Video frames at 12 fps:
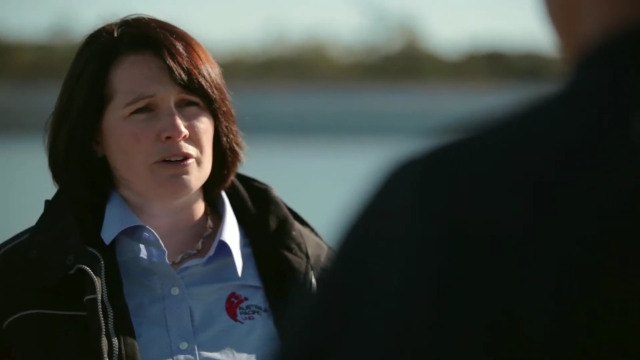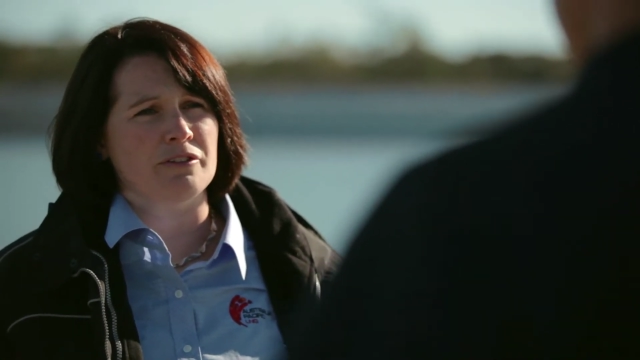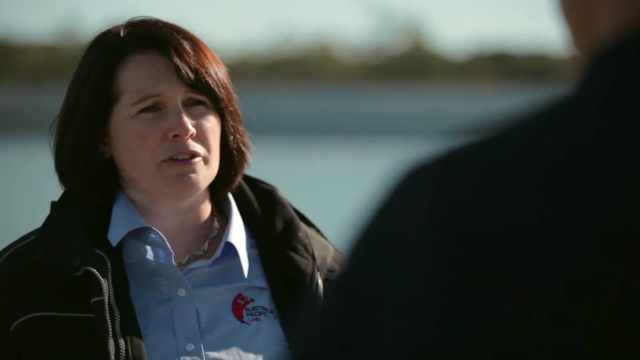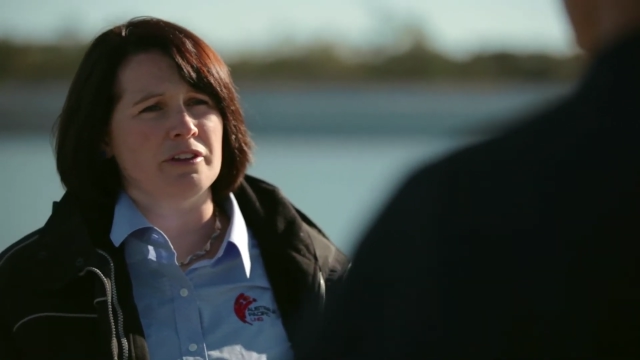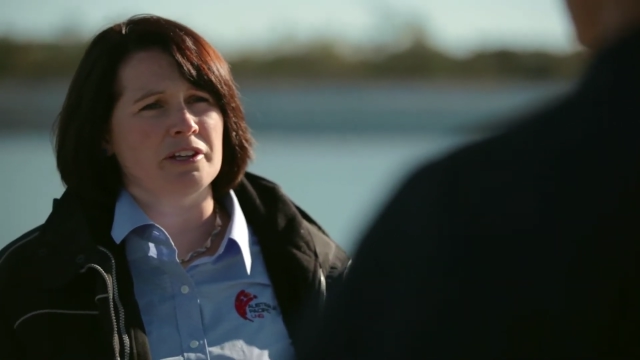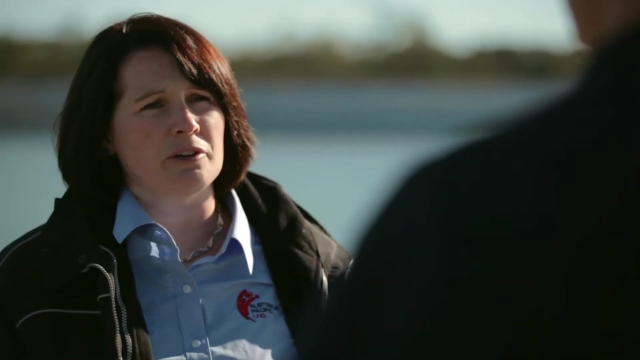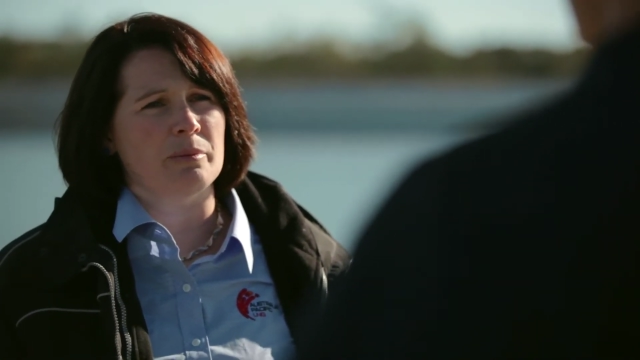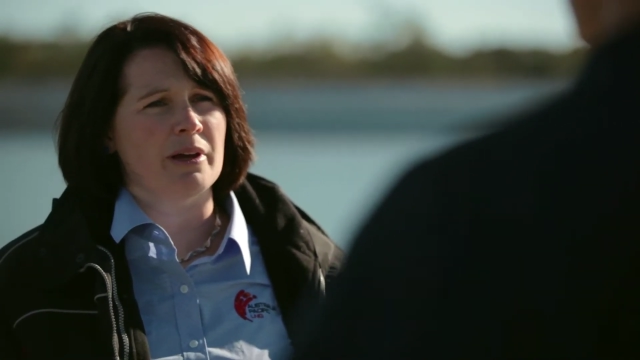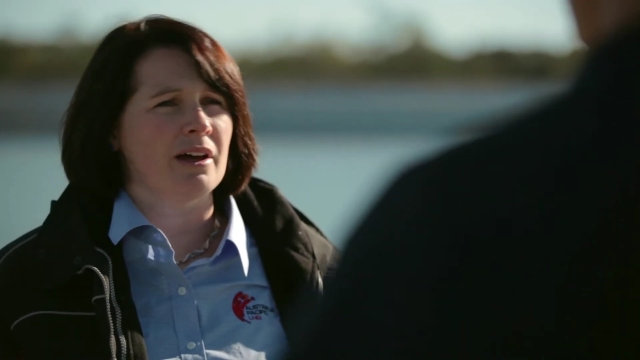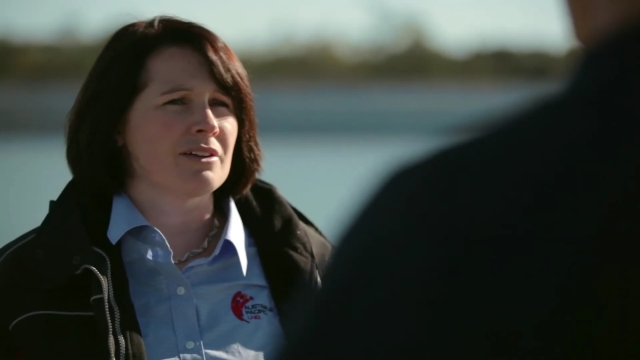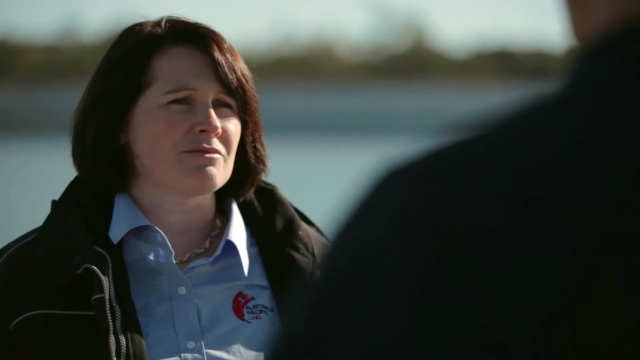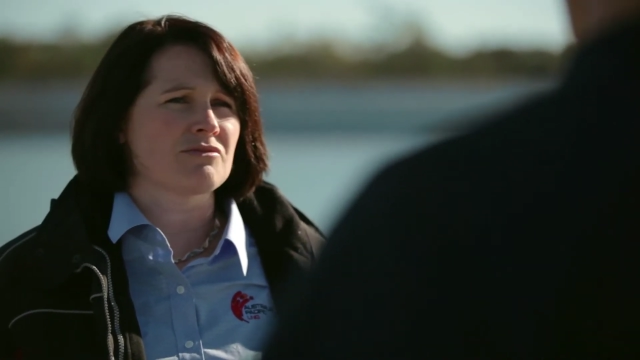if you think
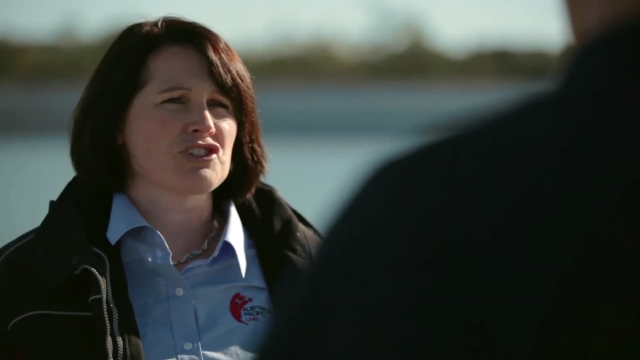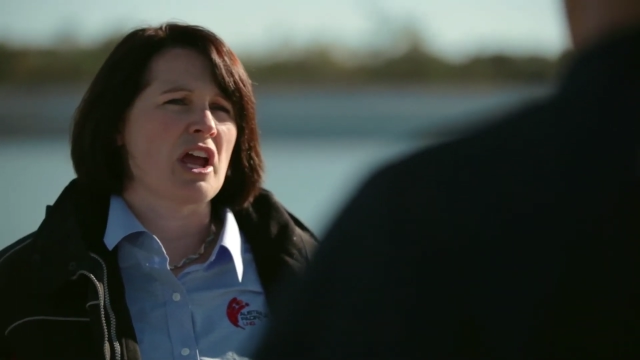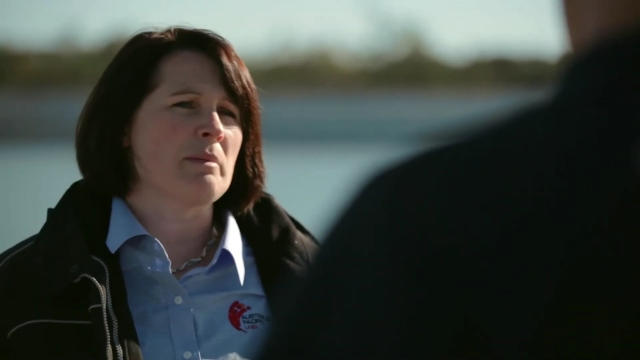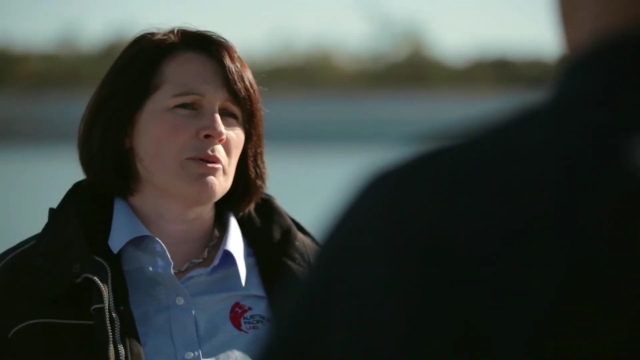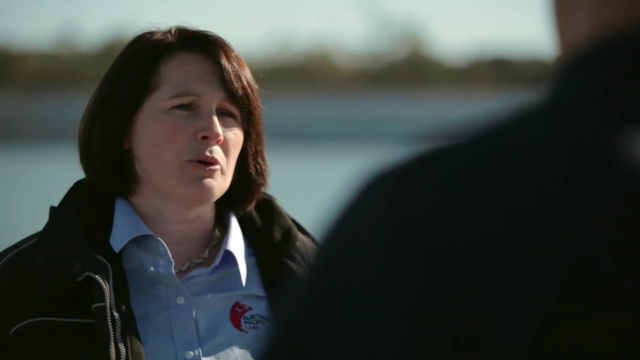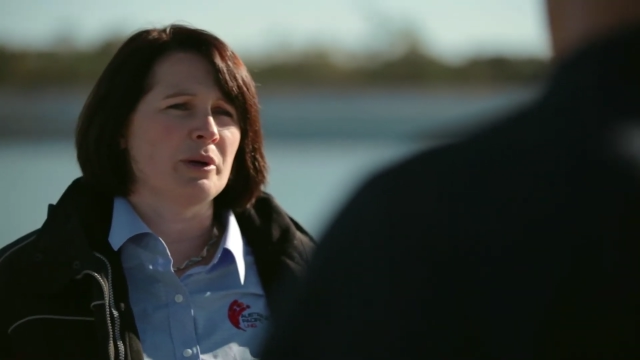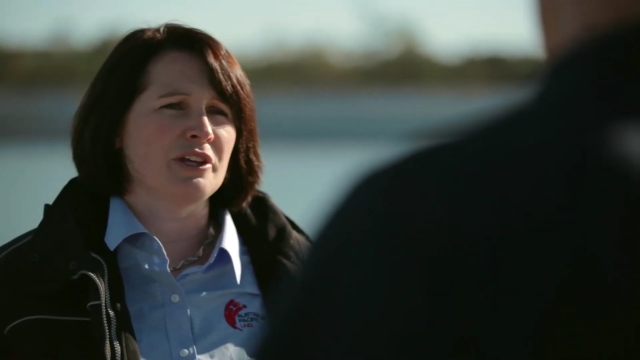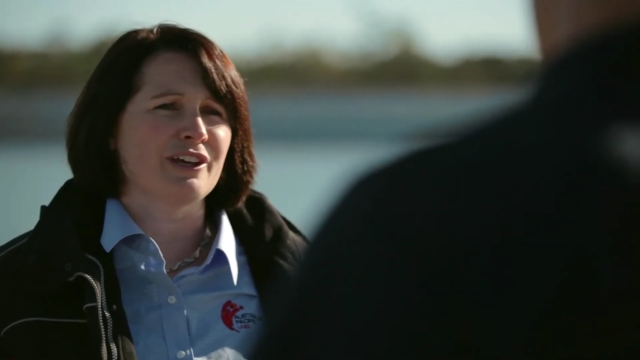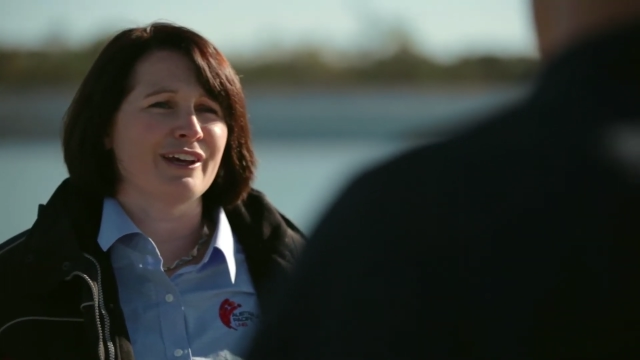about shampooing your